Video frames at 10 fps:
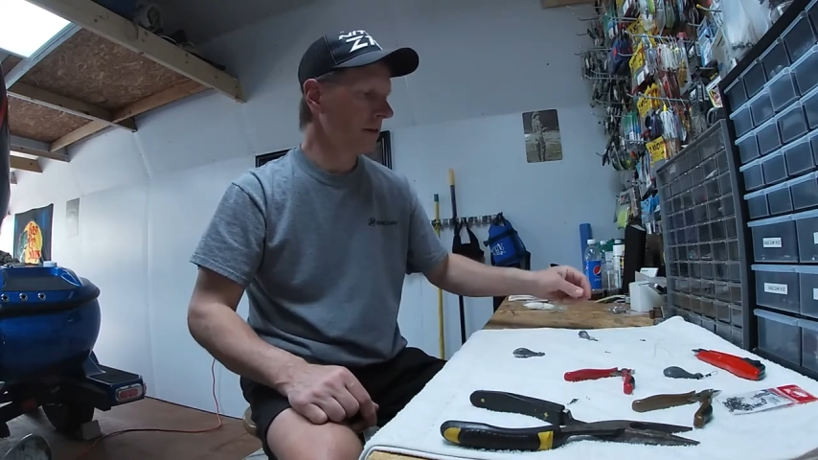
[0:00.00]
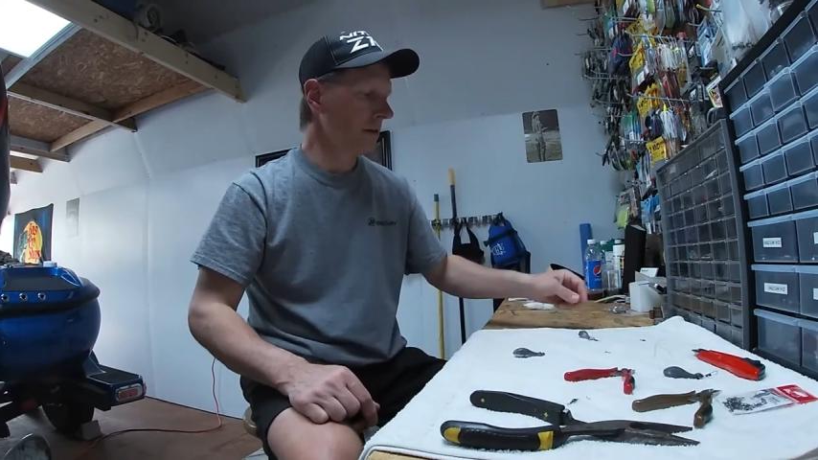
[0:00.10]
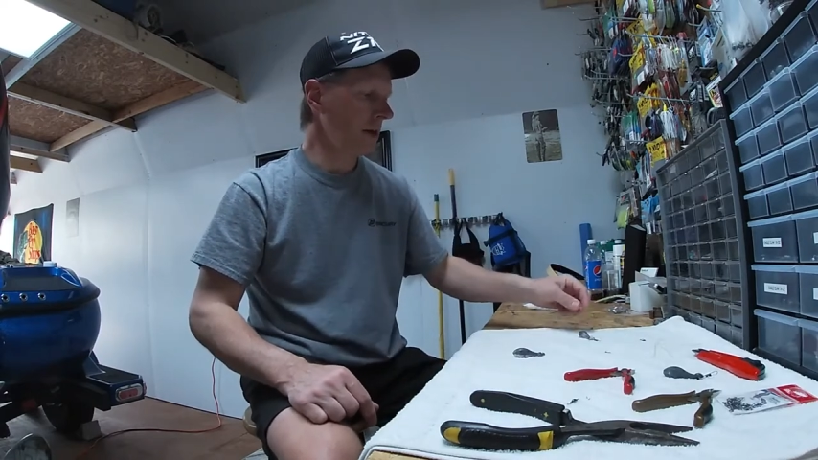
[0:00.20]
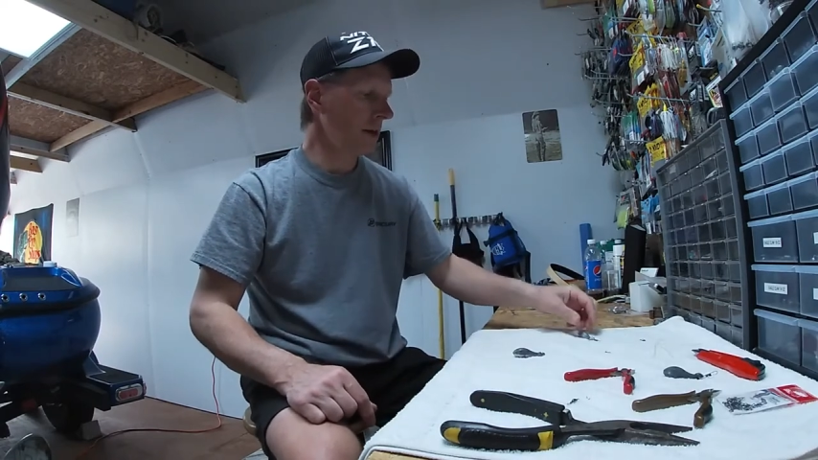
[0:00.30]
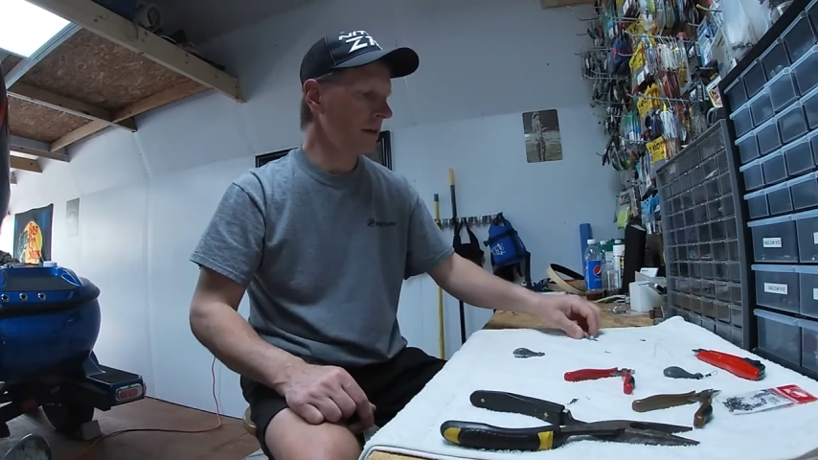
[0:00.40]

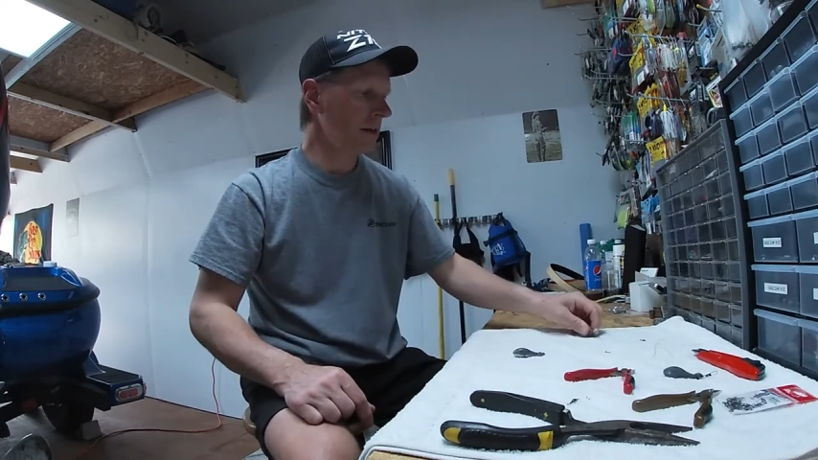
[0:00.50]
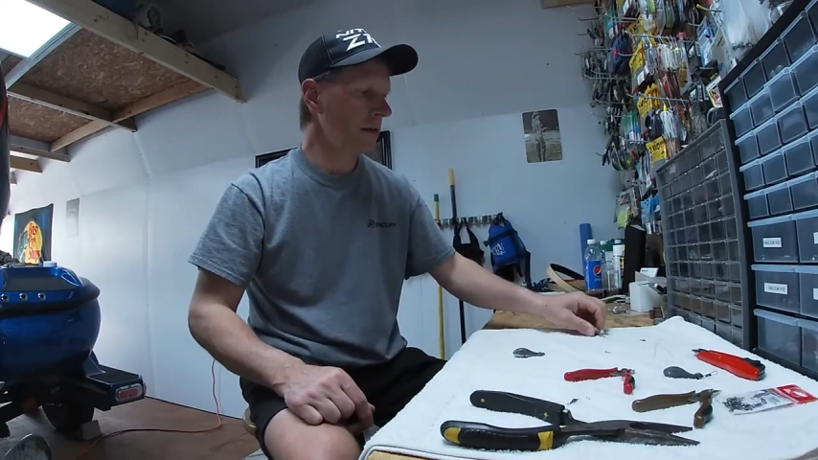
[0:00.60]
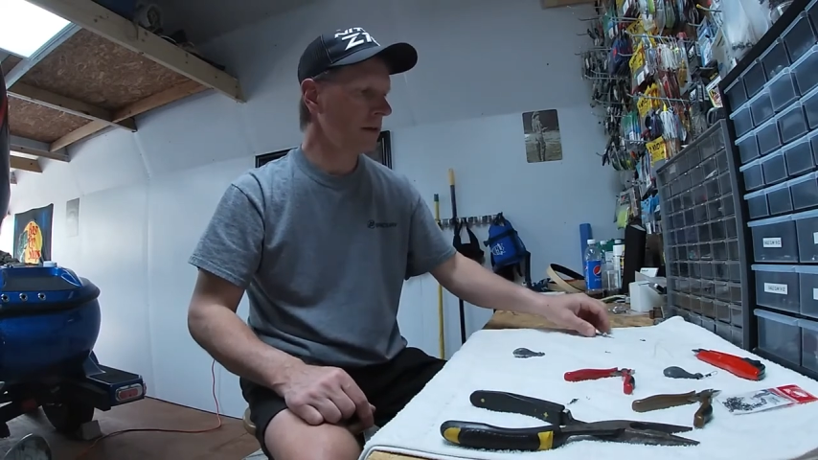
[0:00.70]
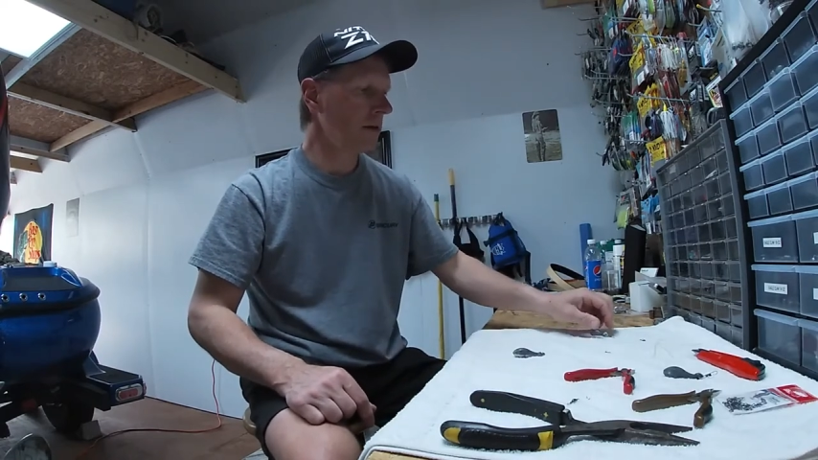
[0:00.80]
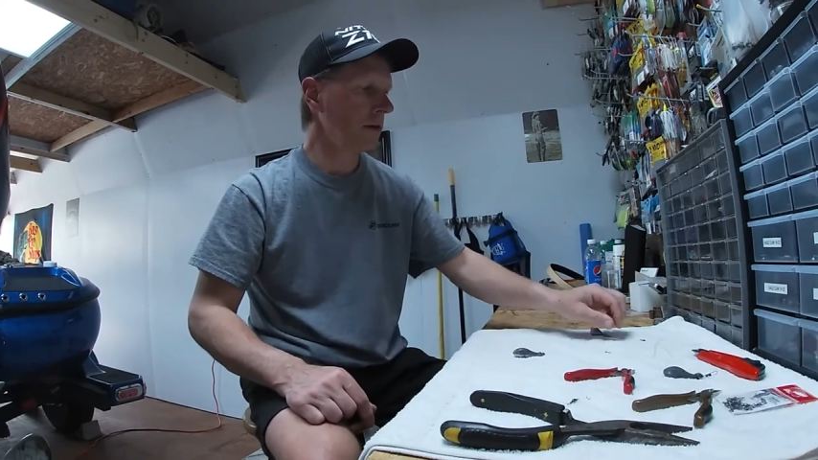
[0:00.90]
Then
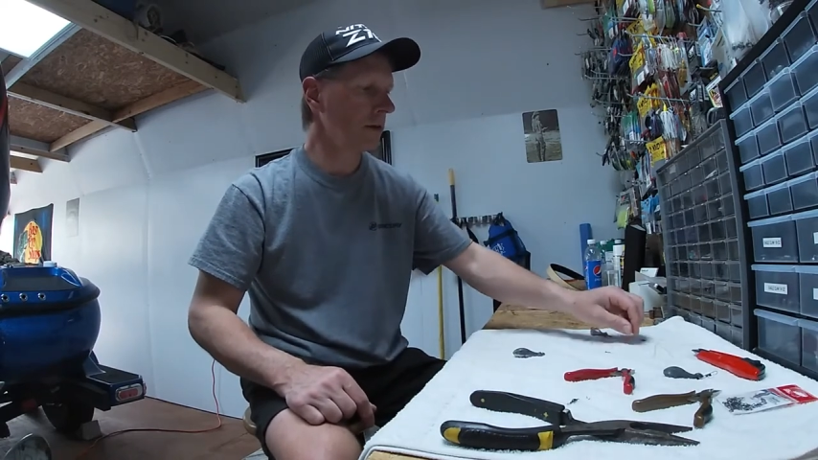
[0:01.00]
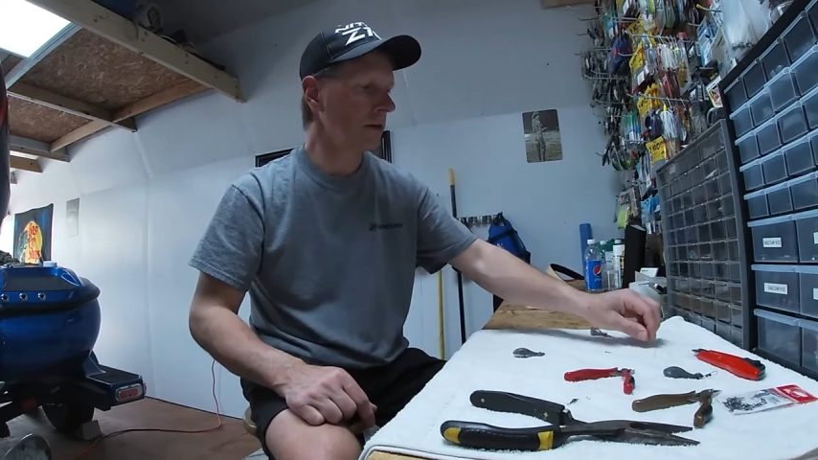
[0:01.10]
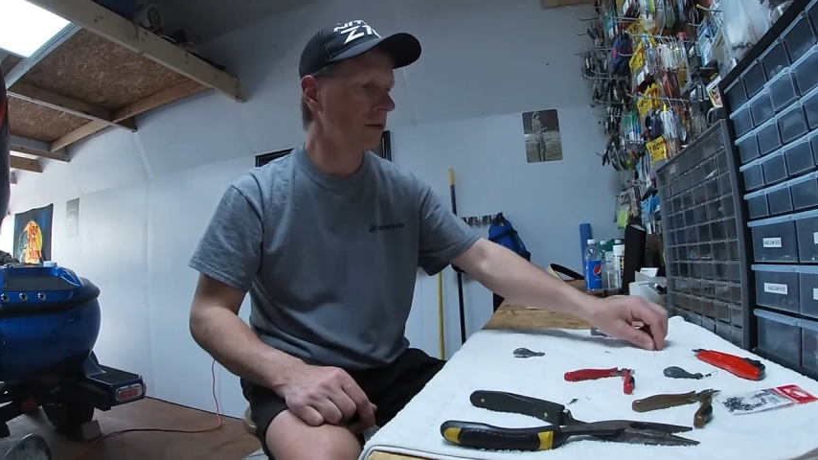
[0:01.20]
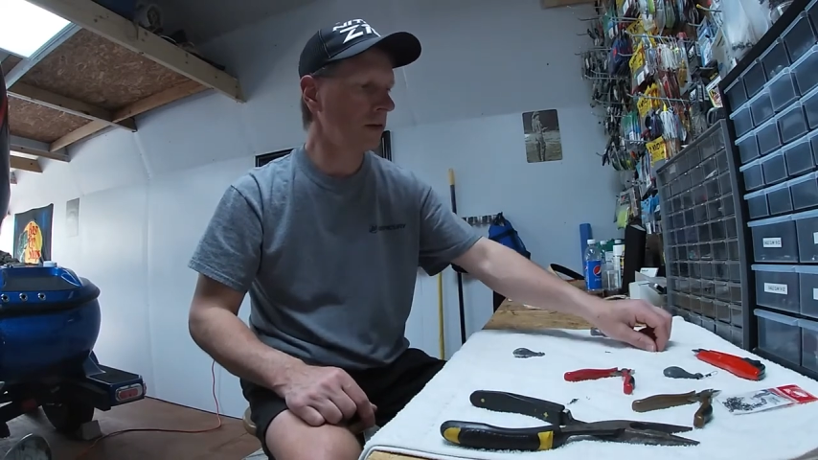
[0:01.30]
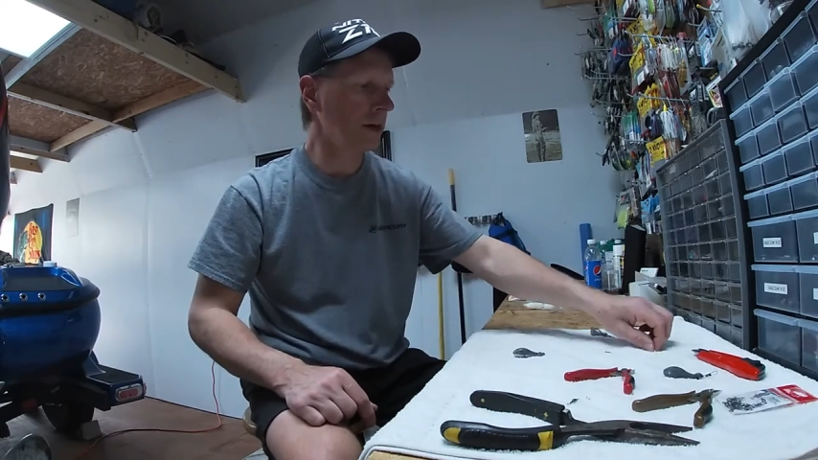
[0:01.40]

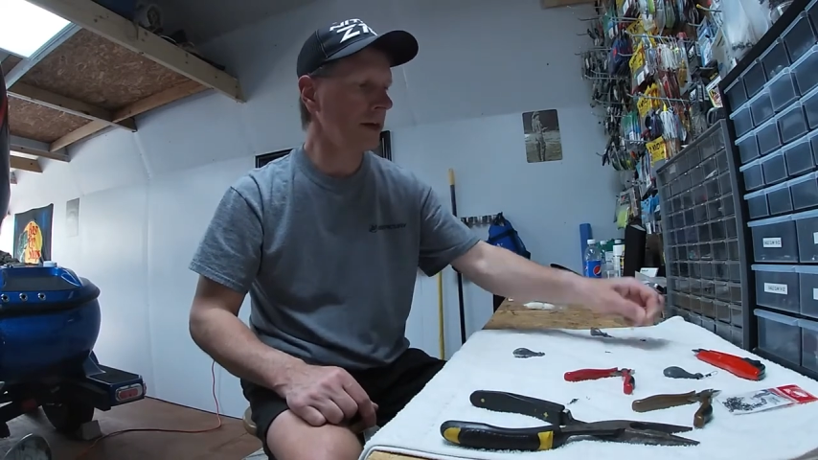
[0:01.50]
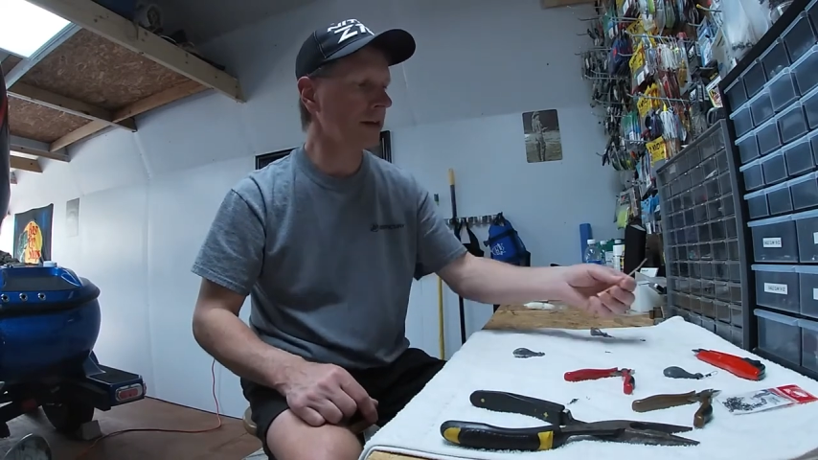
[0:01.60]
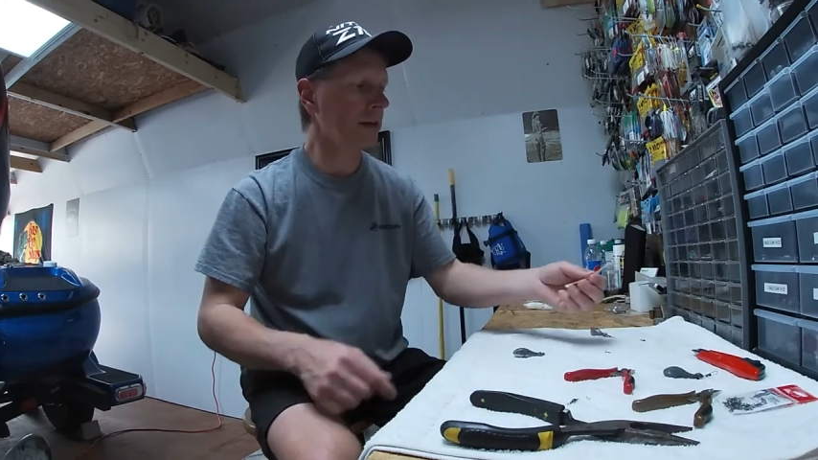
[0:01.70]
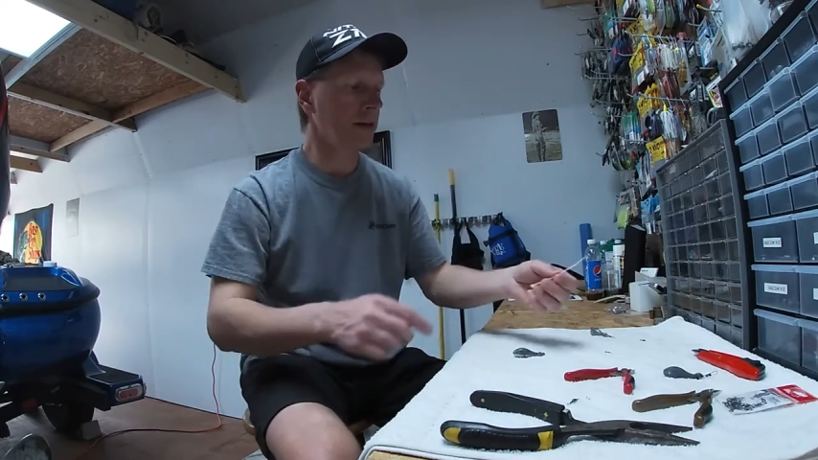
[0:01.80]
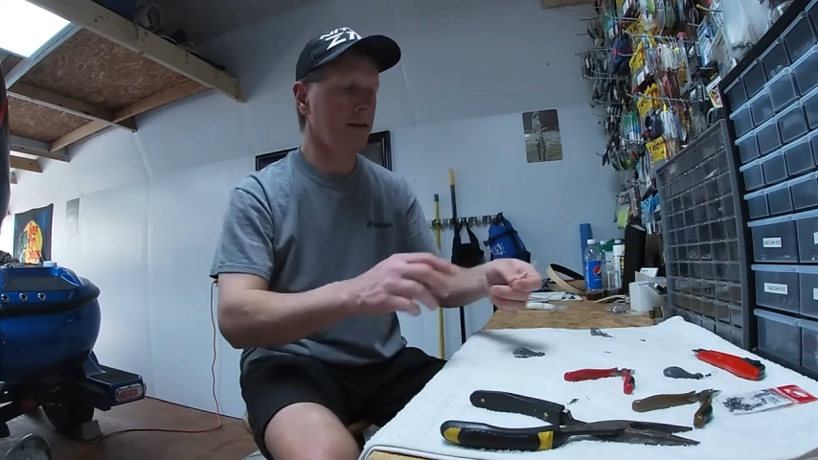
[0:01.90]
you're going to want to
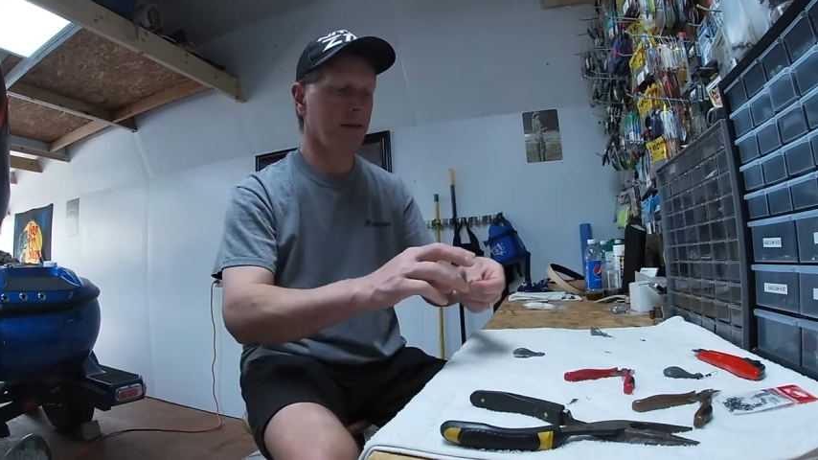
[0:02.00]
get,